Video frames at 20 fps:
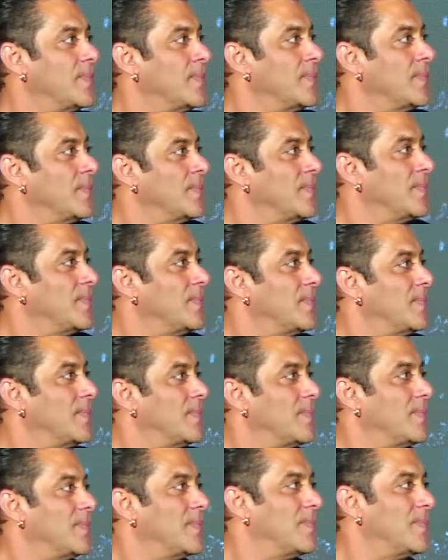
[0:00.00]

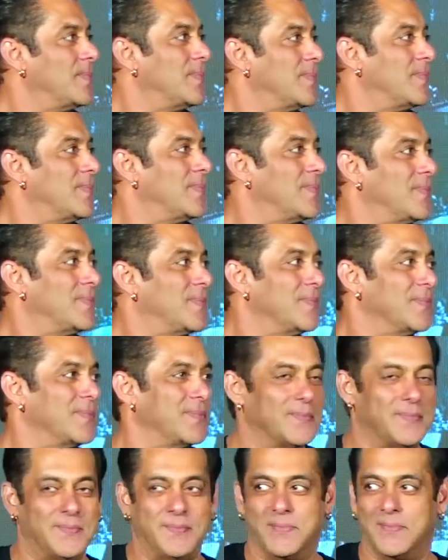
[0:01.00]

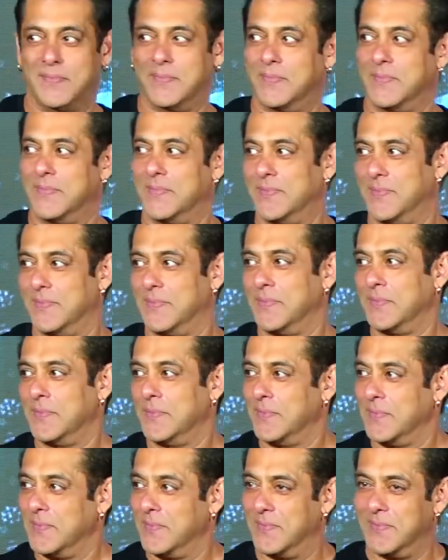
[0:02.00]

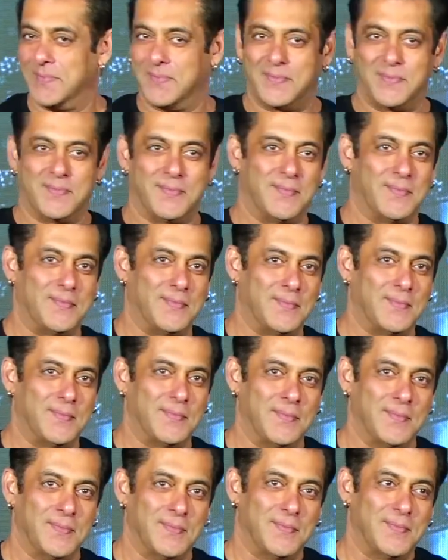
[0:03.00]

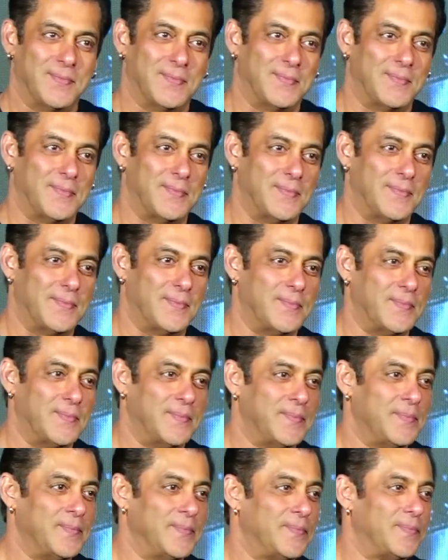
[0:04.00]

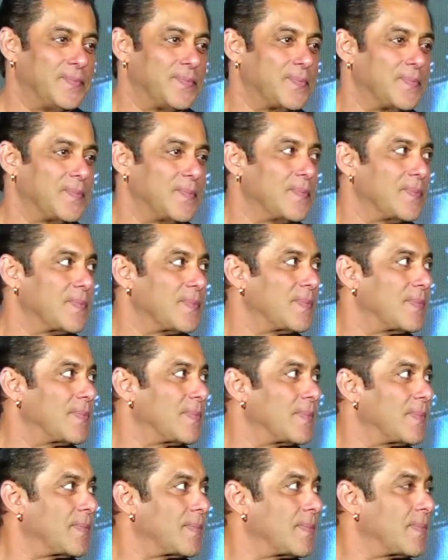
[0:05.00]

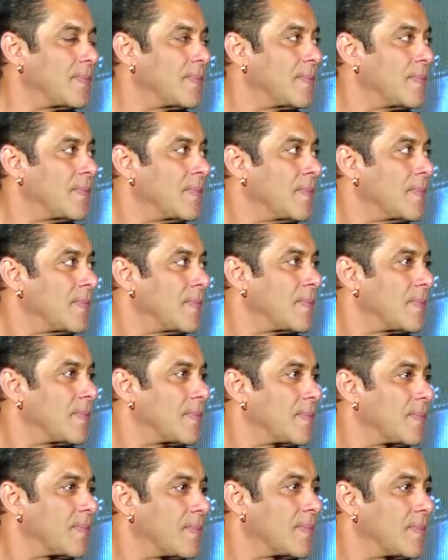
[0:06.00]

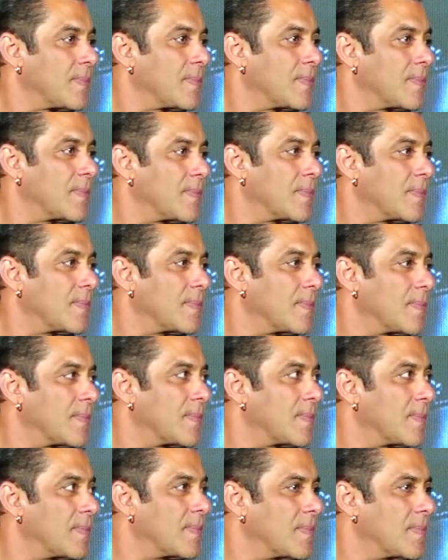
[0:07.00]
This person isn't speaking.